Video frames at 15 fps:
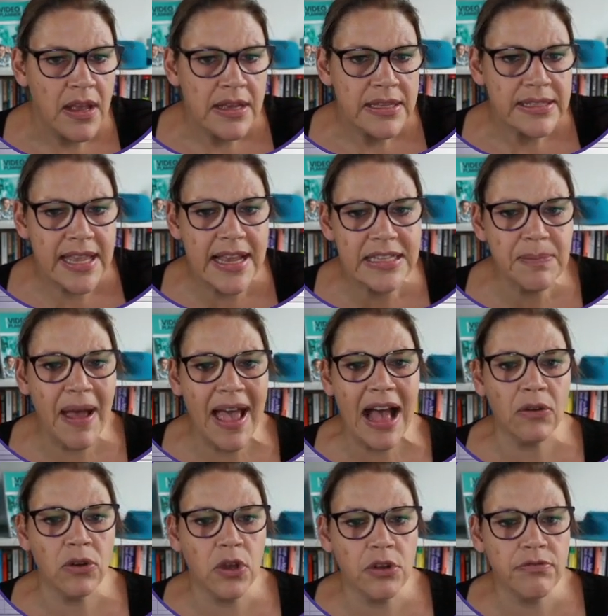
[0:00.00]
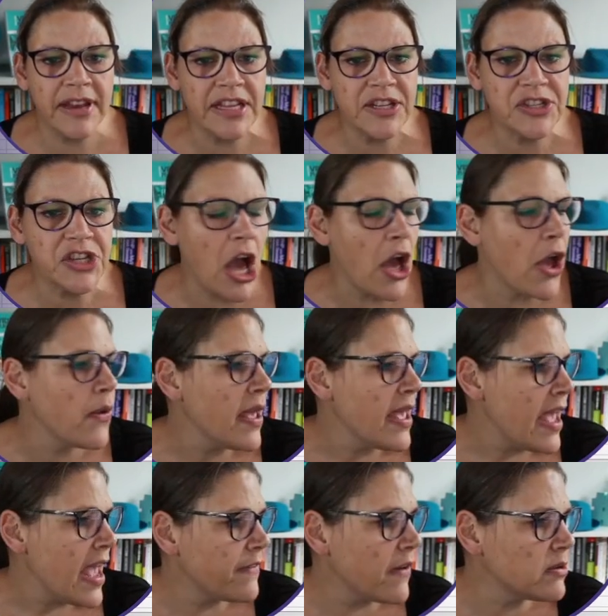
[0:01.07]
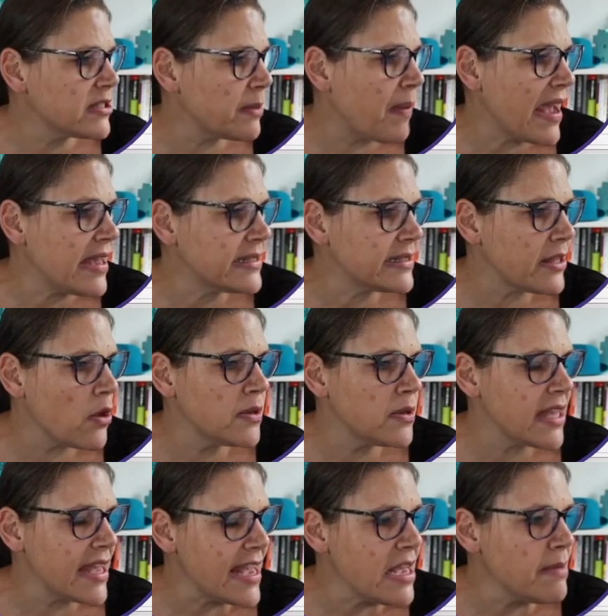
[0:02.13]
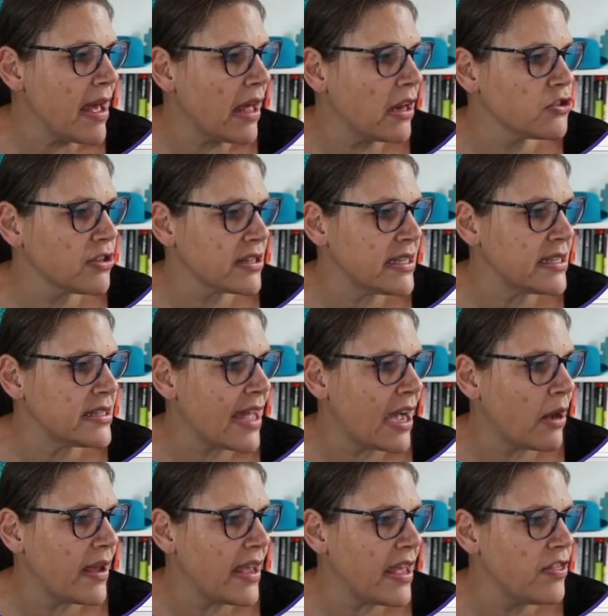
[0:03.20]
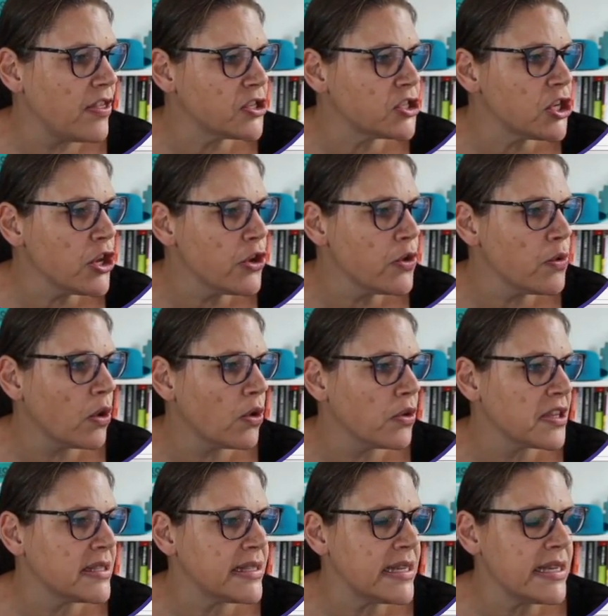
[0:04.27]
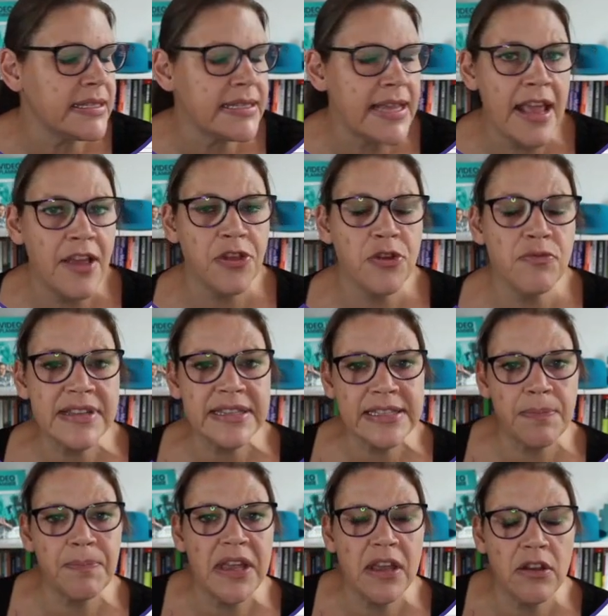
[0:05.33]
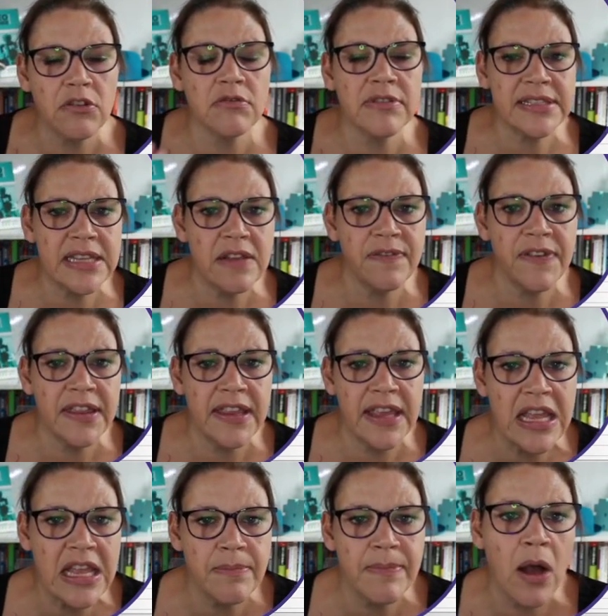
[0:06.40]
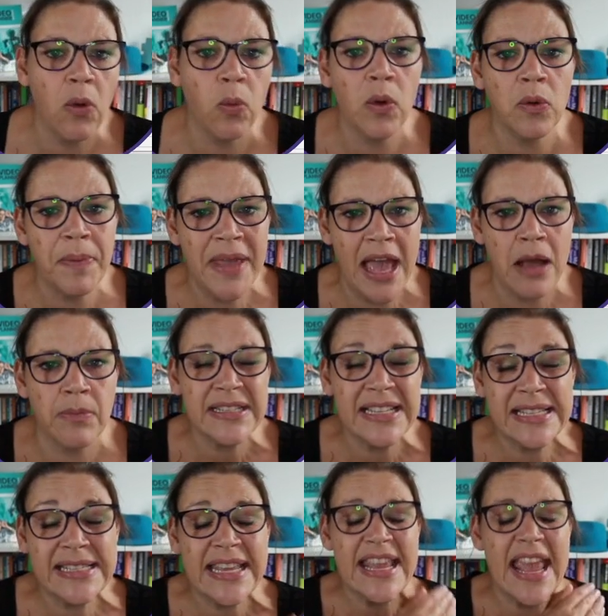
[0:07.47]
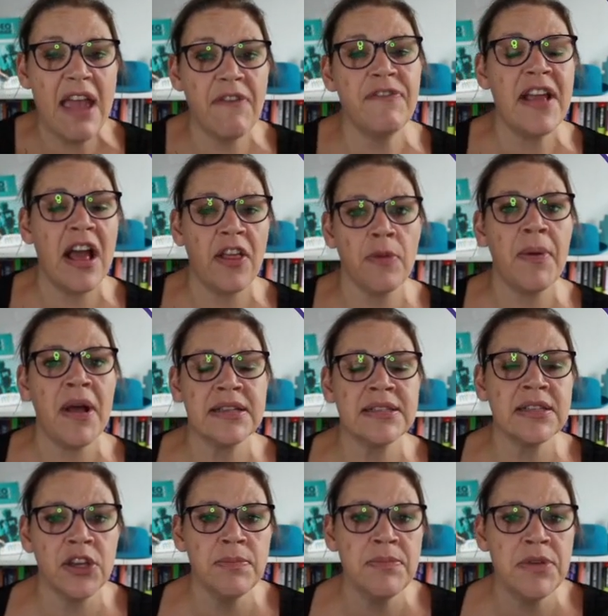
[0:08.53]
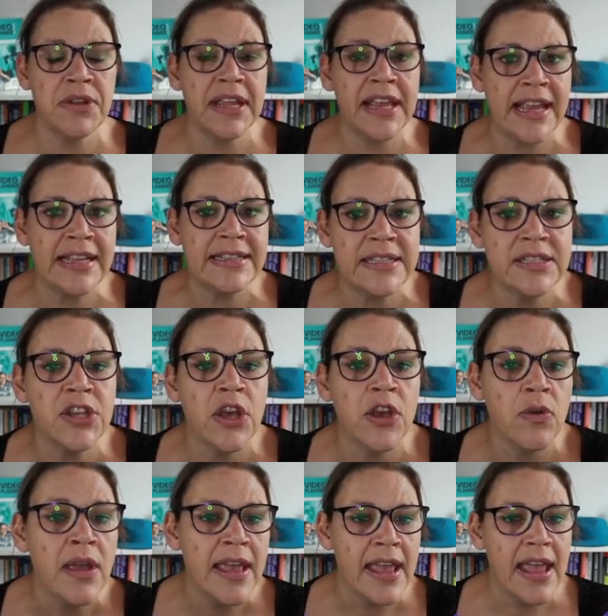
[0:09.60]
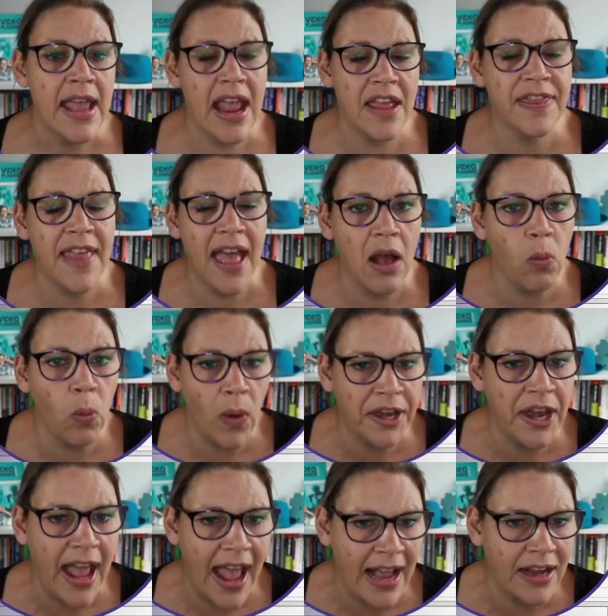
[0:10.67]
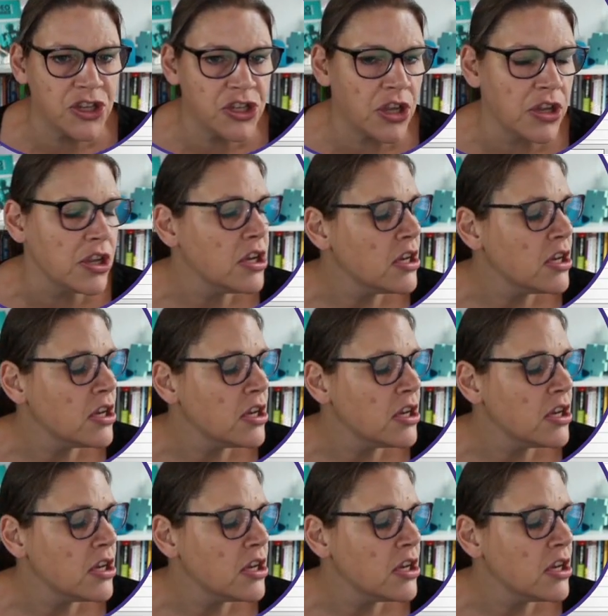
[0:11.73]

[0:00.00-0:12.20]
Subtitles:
So here's my Outlook ready to go. If I was to paste those email addresses now in the to or the CC, the recipient receiving the email will be able to see every other person communicated to in that one action.